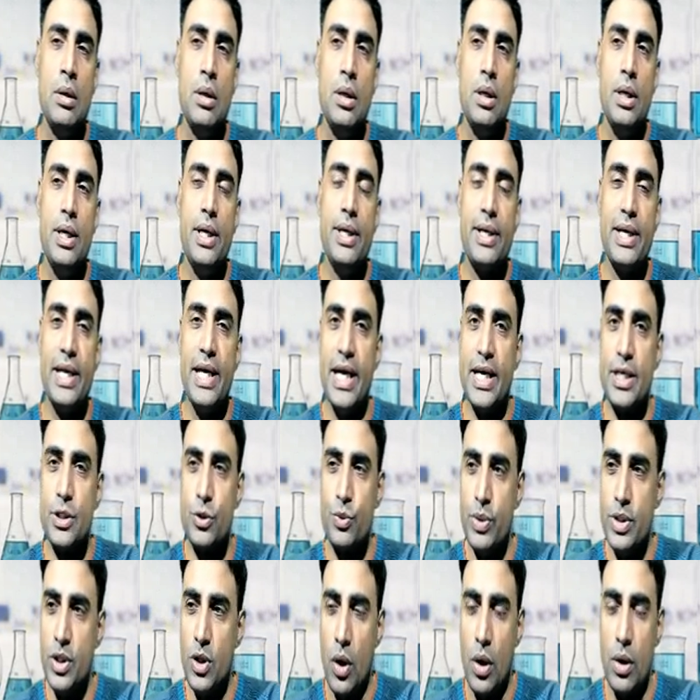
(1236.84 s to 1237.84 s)
It reacts
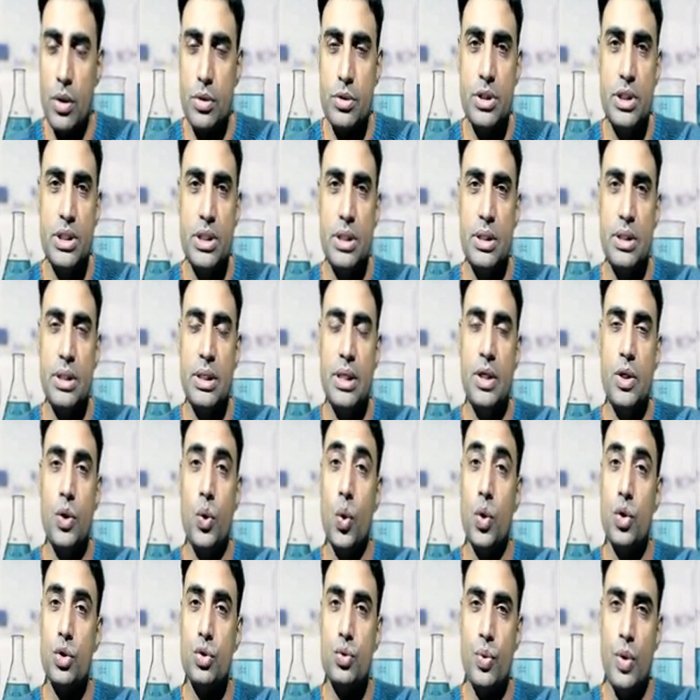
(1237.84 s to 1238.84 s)
with oxygen in
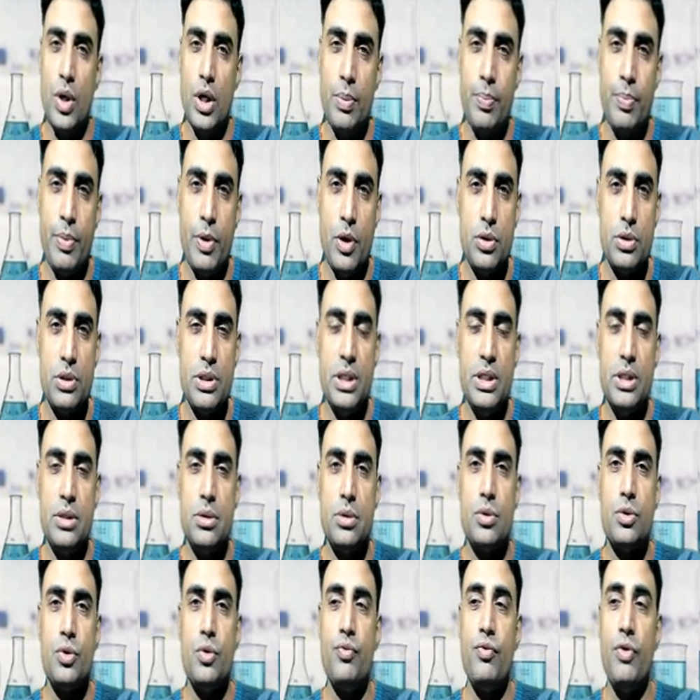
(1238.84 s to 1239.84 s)
Oswald process
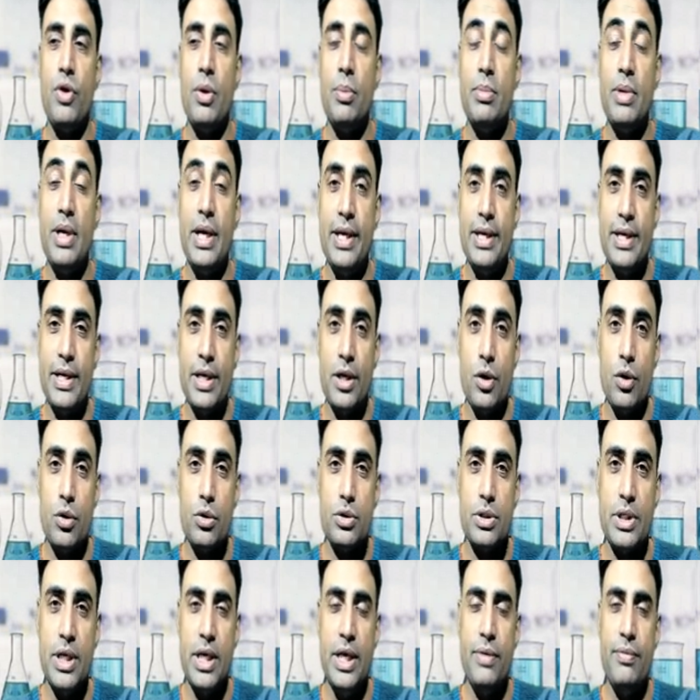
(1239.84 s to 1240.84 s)
to form nitric
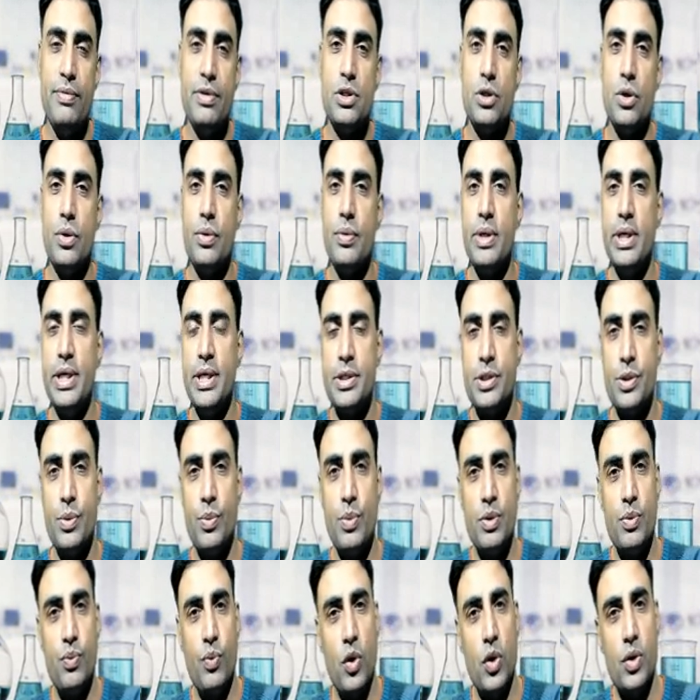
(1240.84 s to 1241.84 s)
oxide, which on reaction
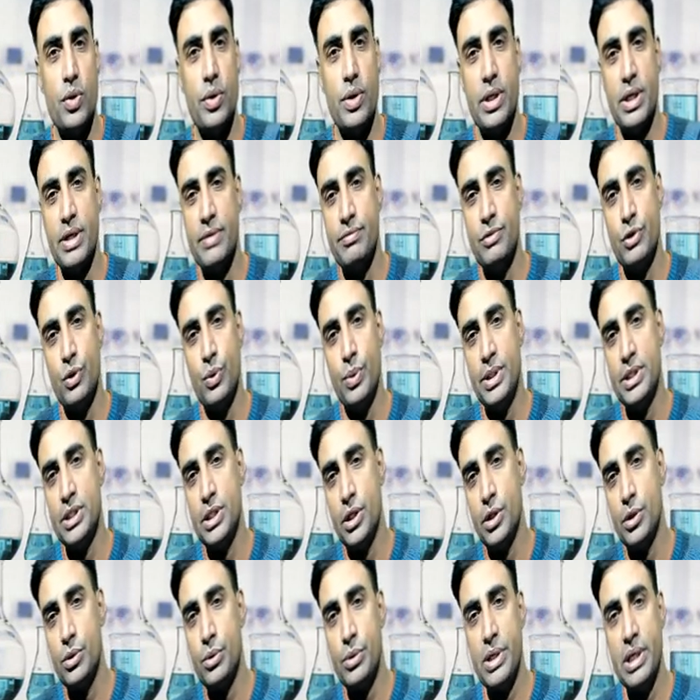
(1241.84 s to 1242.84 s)
with water gives you
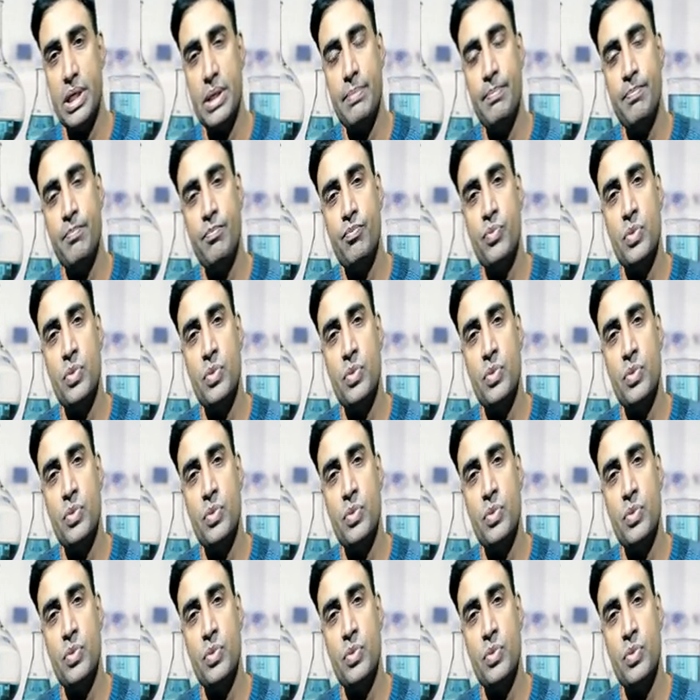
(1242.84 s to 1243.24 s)
HNO3.